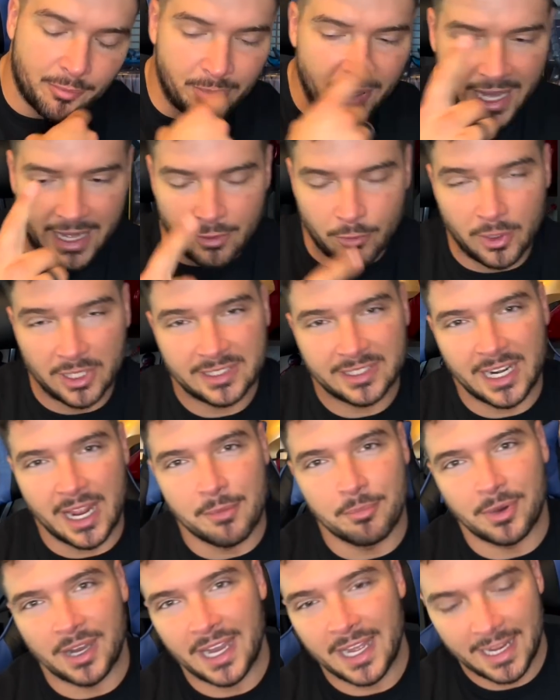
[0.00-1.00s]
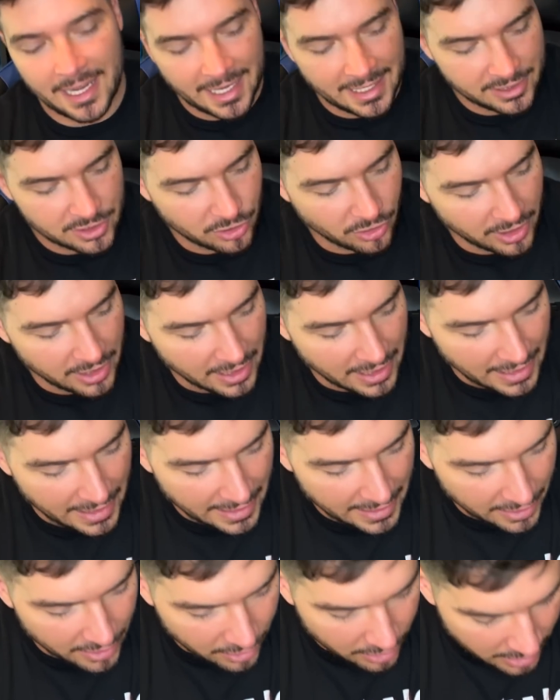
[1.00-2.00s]
But what did I buy at
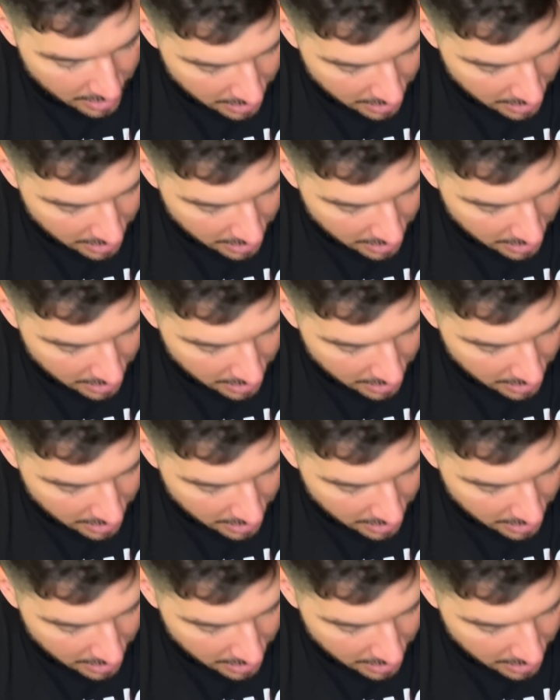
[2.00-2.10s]
Toyhio?